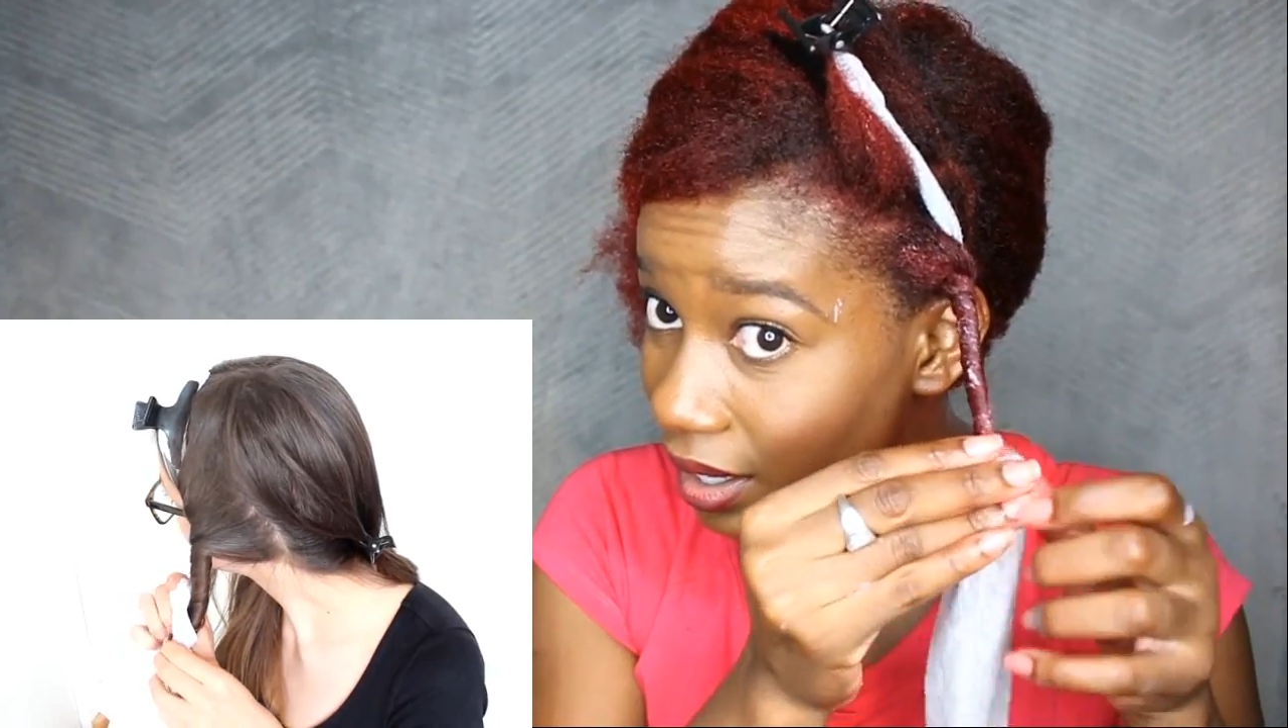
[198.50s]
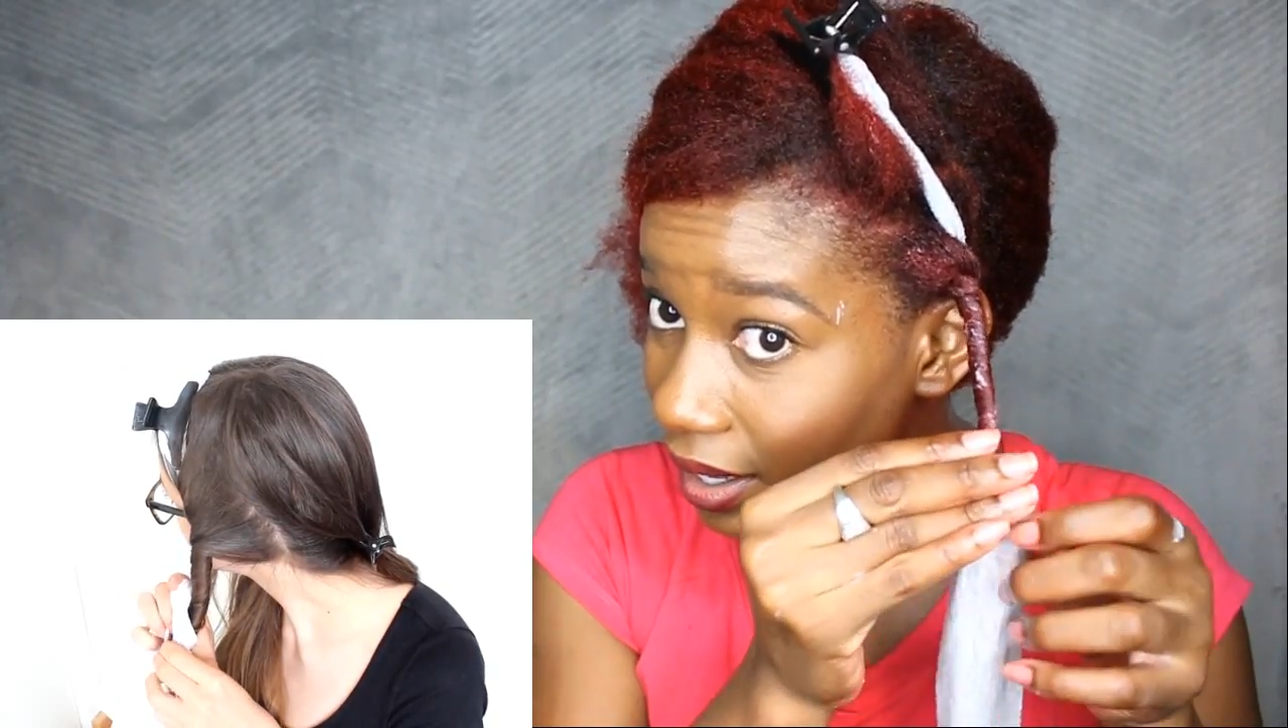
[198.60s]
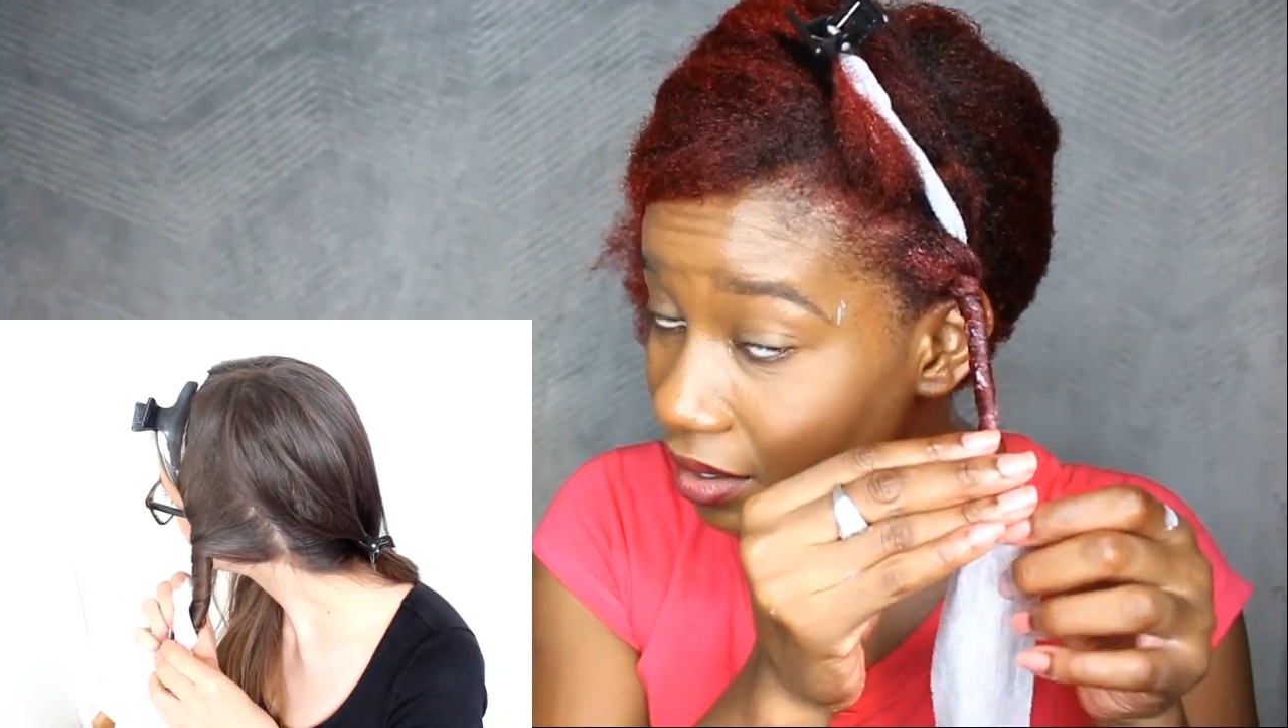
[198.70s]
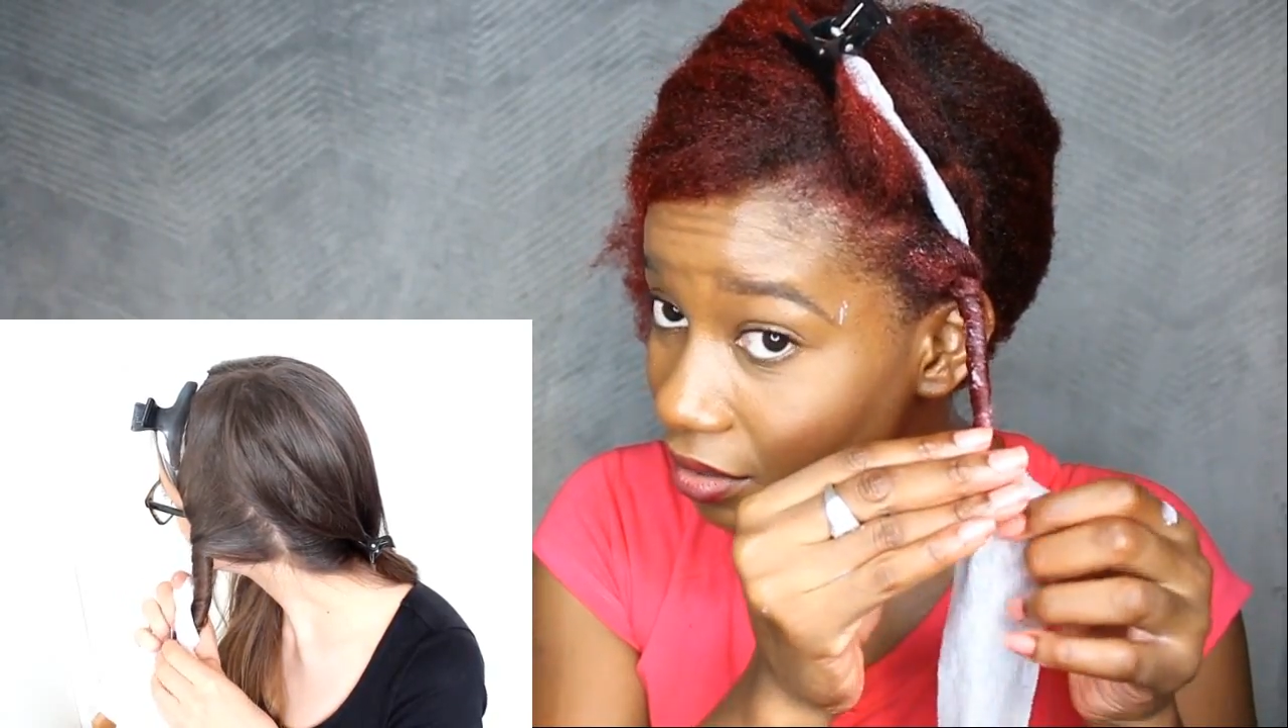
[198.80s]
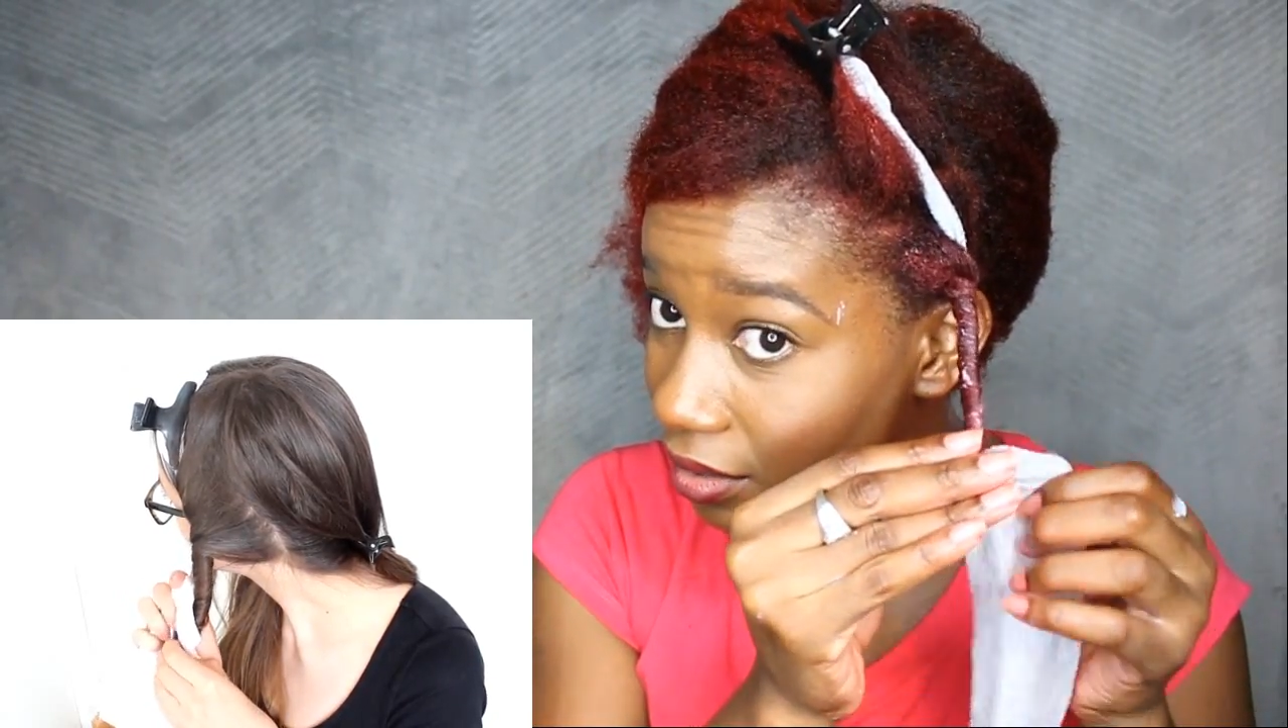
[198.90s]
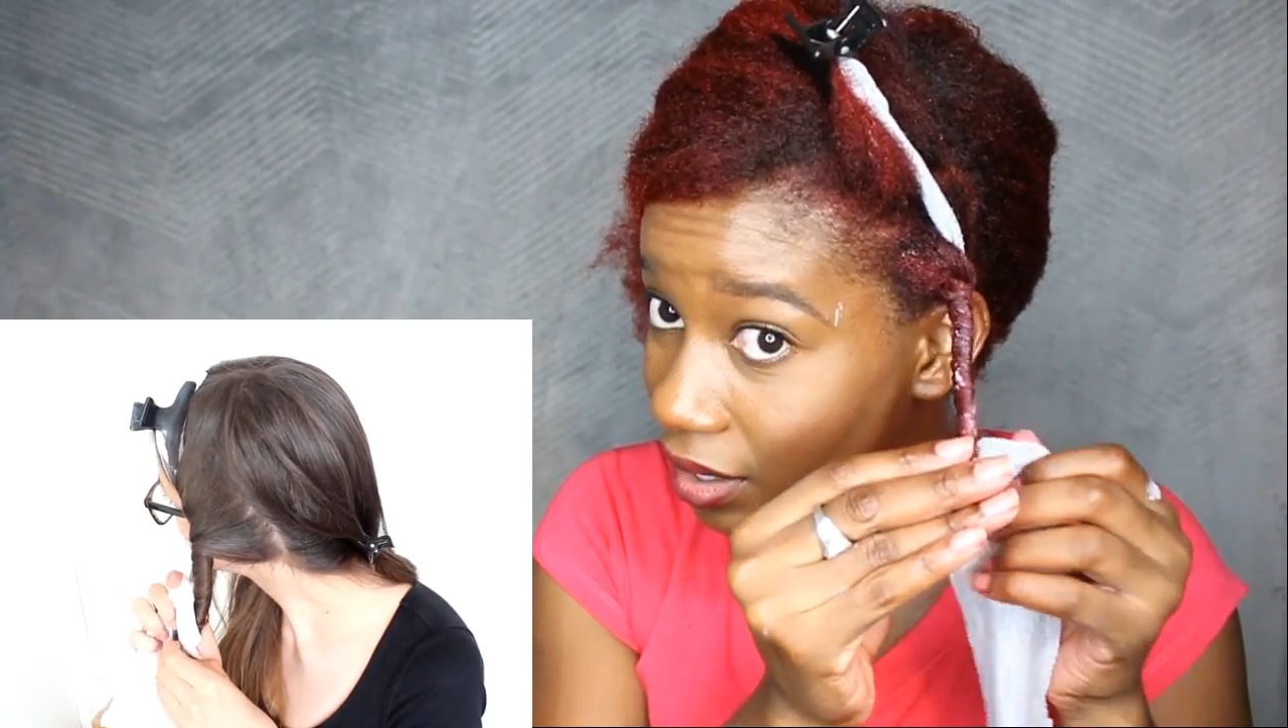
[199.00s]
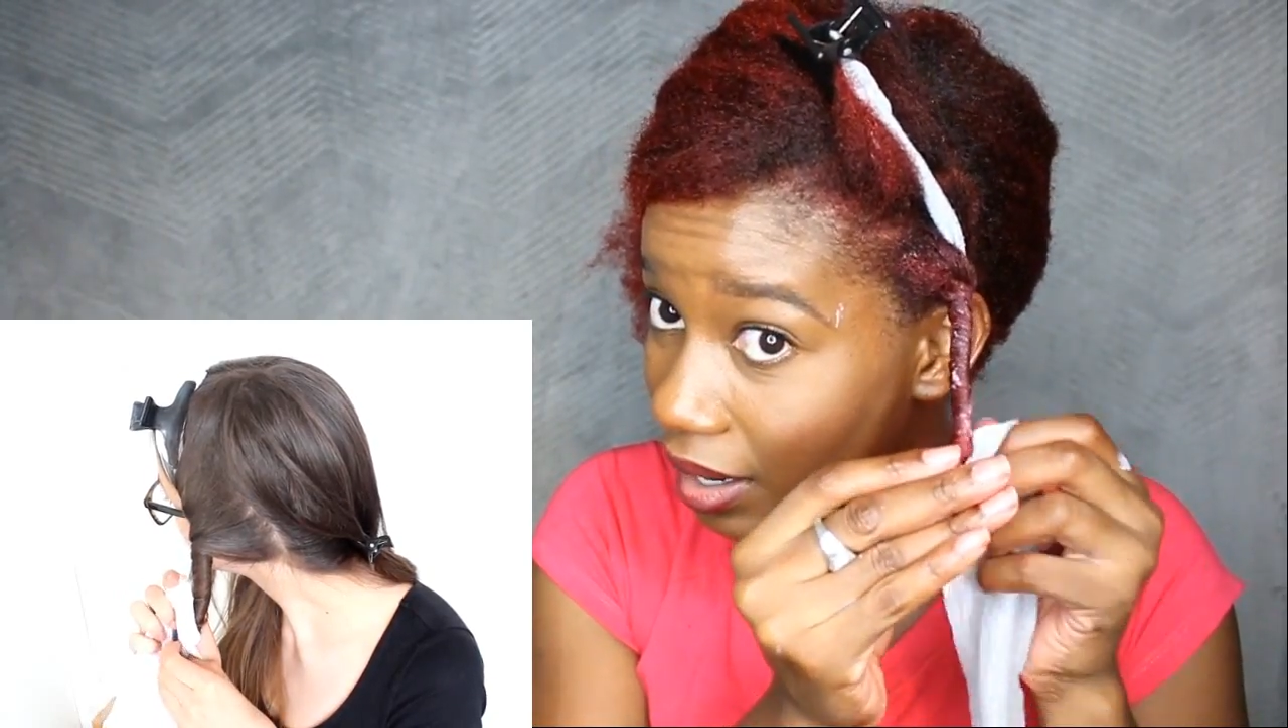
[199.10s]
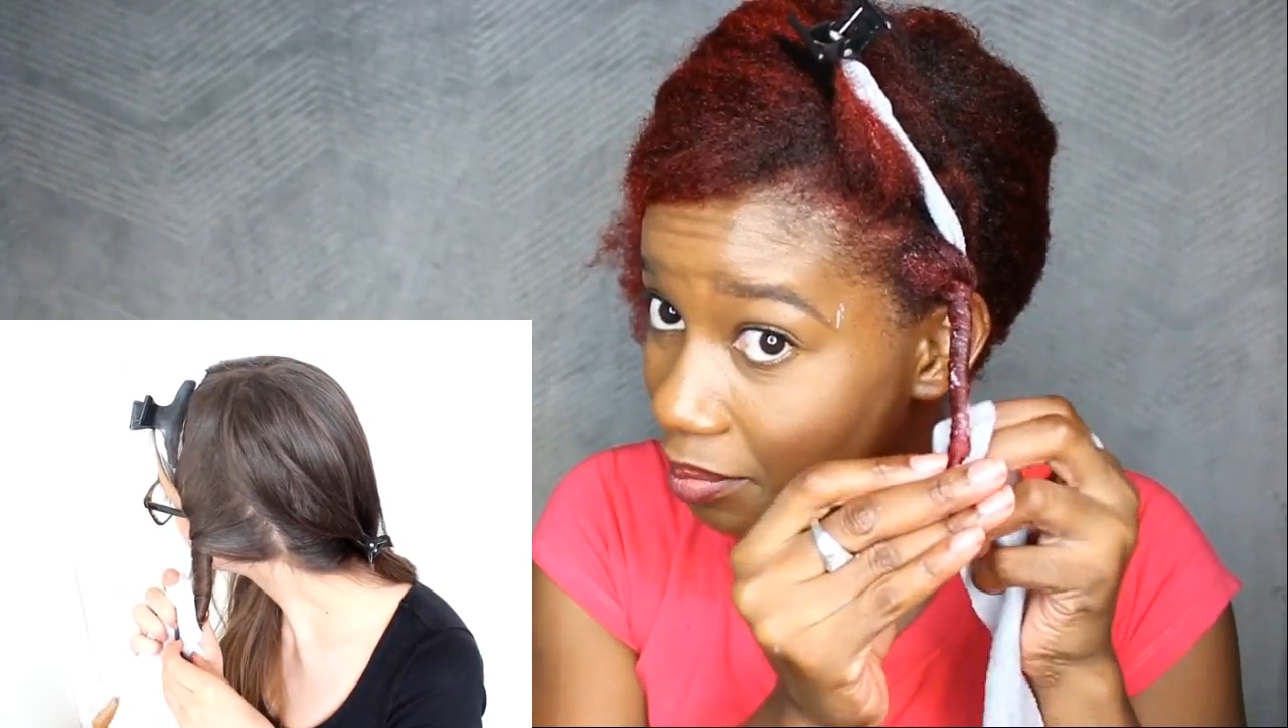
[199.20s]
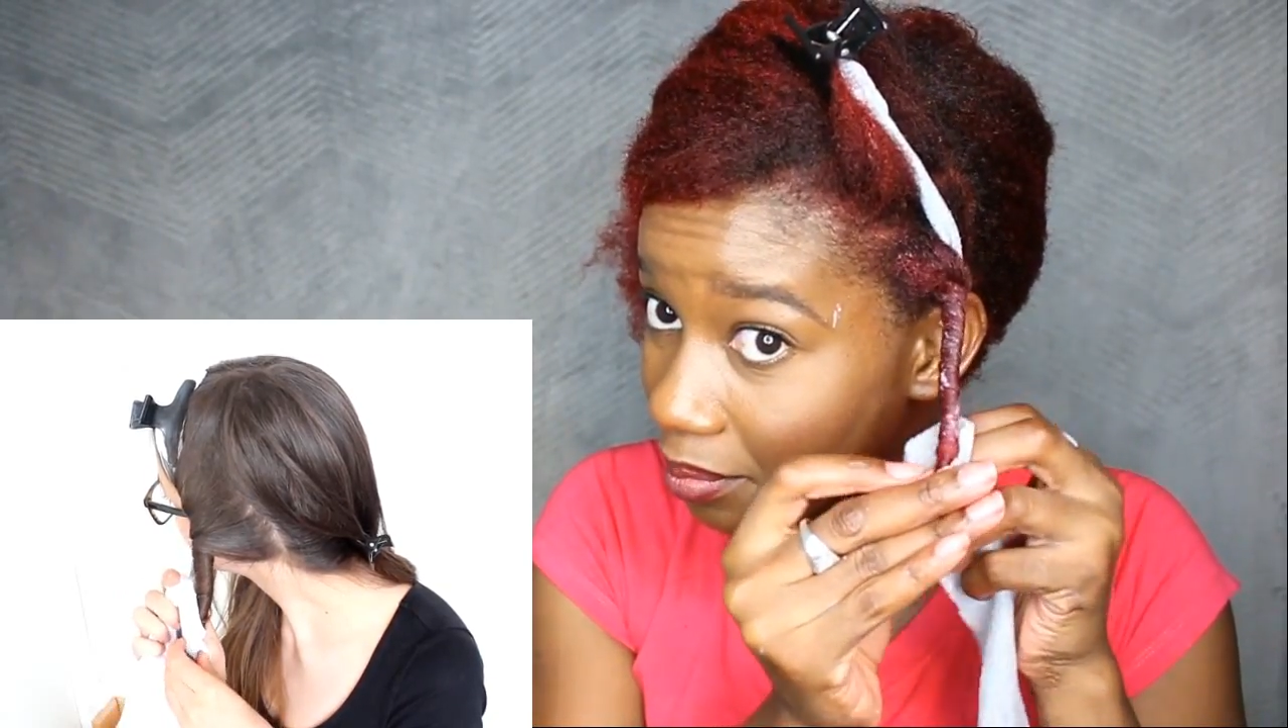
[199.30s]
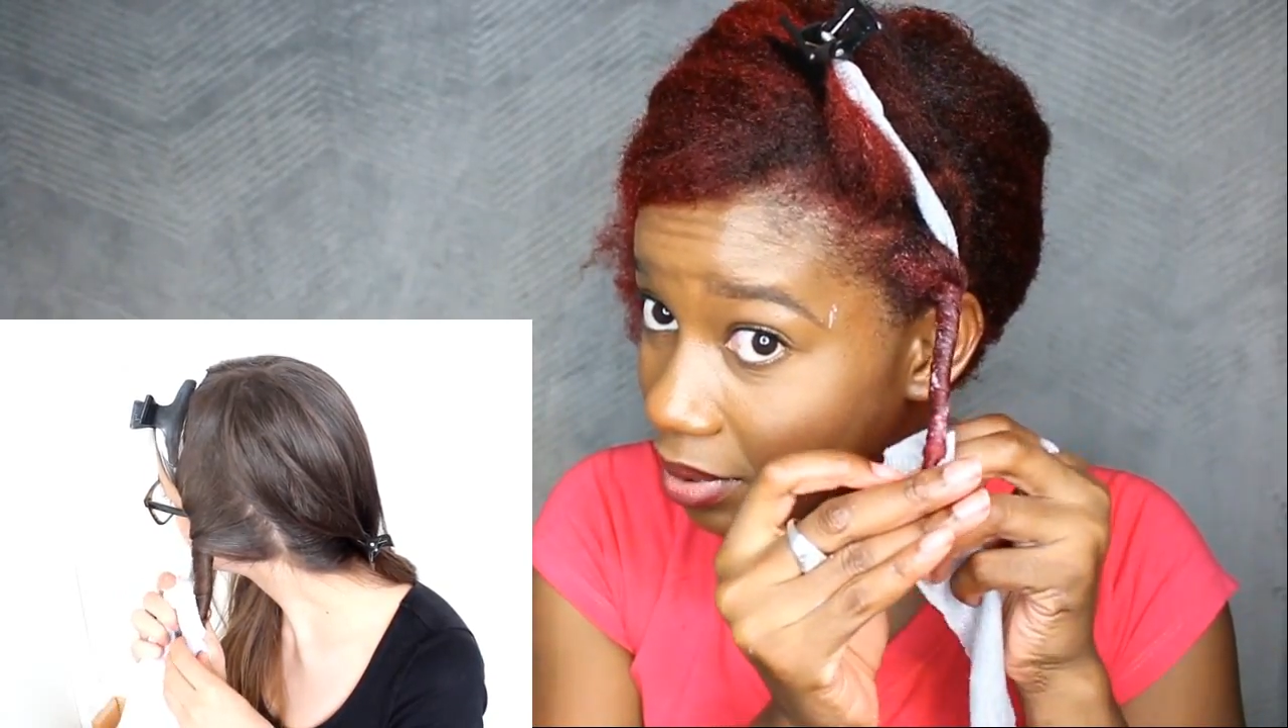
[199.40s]
and
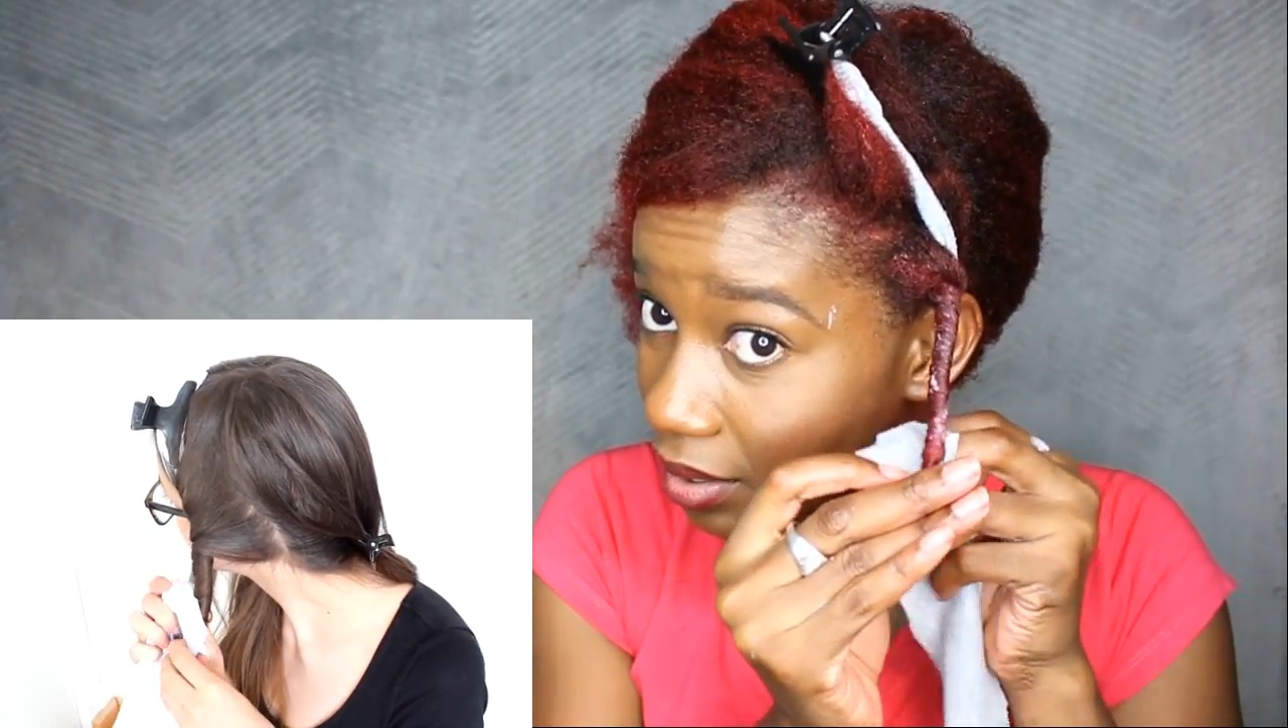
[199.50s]
wrap